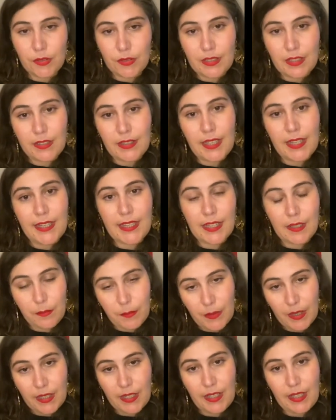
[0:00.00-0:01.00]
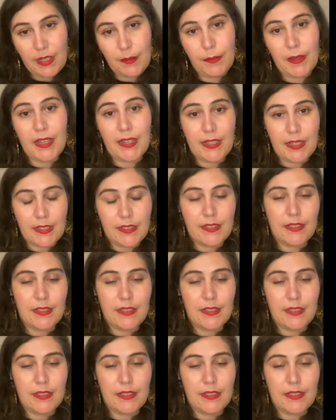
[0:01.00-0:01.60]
that they get money back into